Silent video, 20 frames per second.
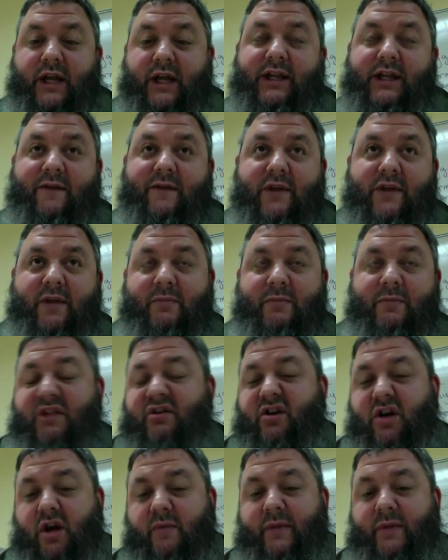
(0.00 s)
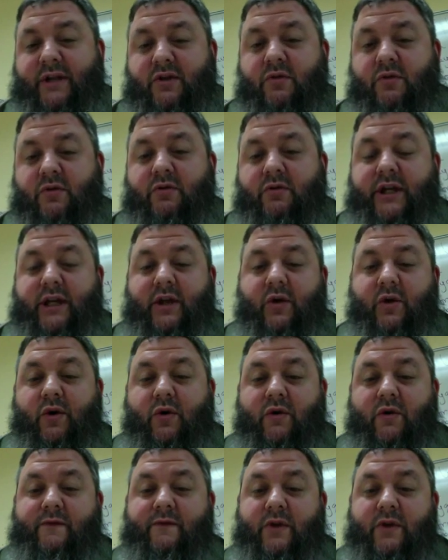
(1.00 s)
and give them either comment only
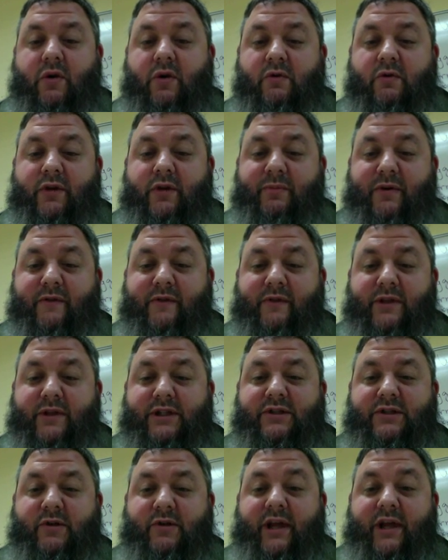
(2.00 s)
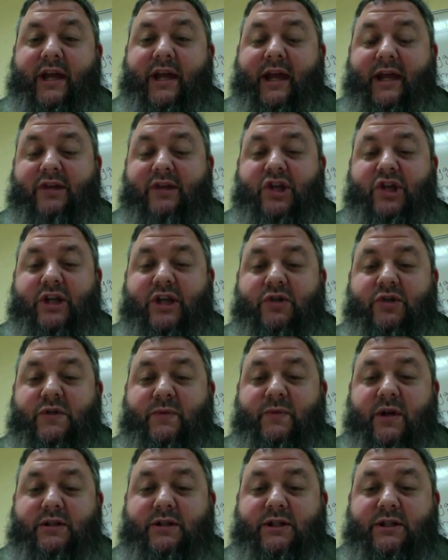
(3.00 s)
or view only privileges, so they can't change
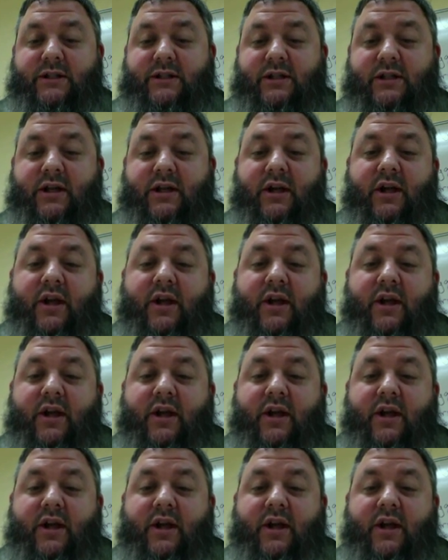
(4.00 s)
responses.